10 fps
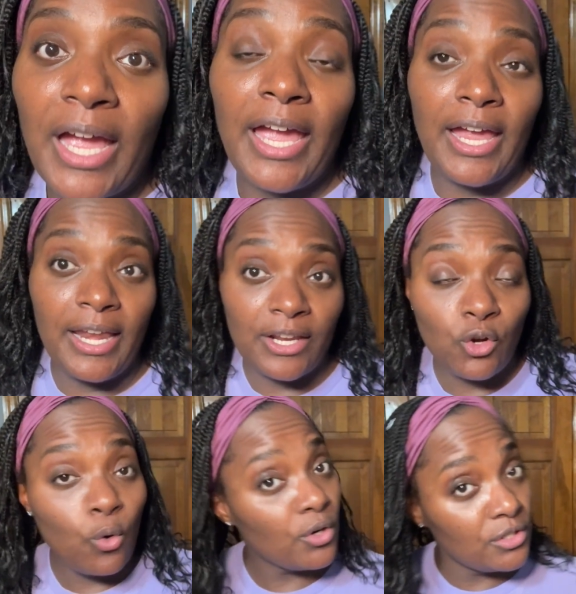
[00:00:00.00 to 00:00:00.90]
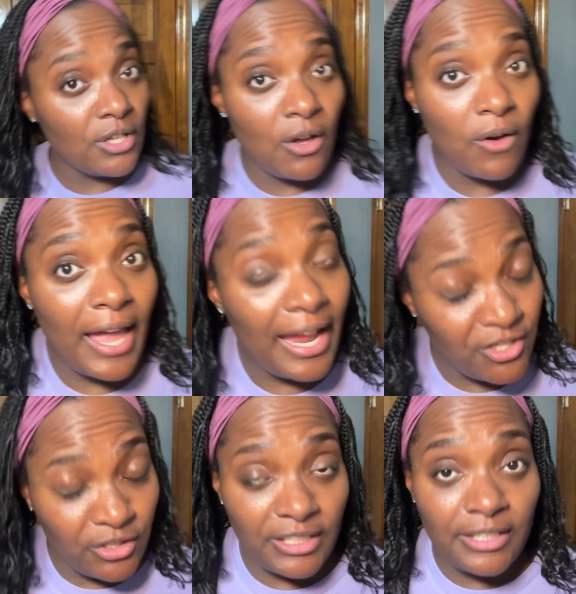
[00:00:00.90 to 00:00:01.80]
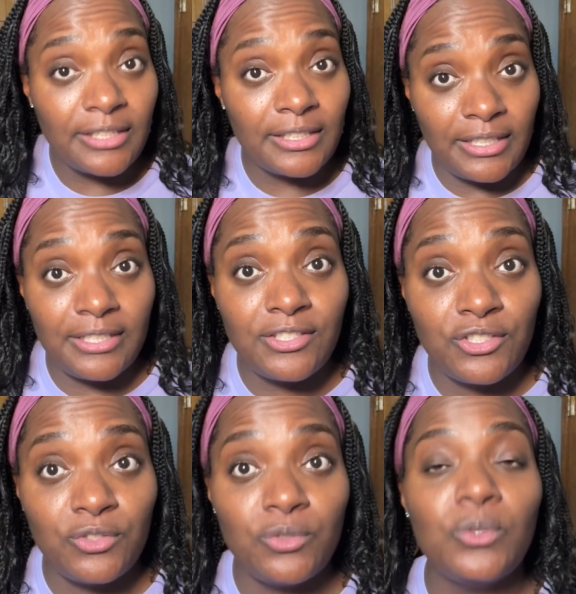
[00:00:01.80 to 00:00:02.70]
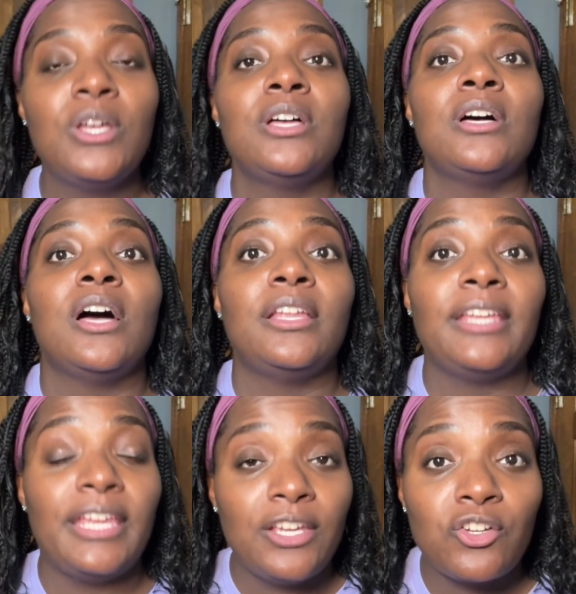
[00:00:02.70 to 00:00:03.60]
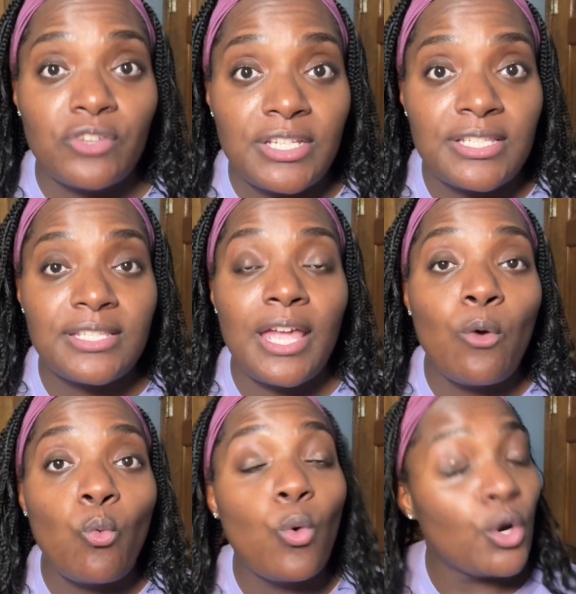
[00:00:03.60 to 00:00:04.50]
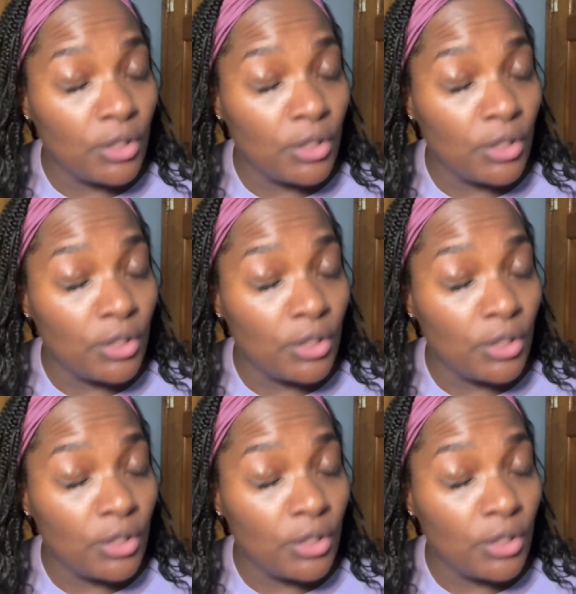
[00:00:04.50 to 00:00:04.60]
and cortisol actually leads to an increase in water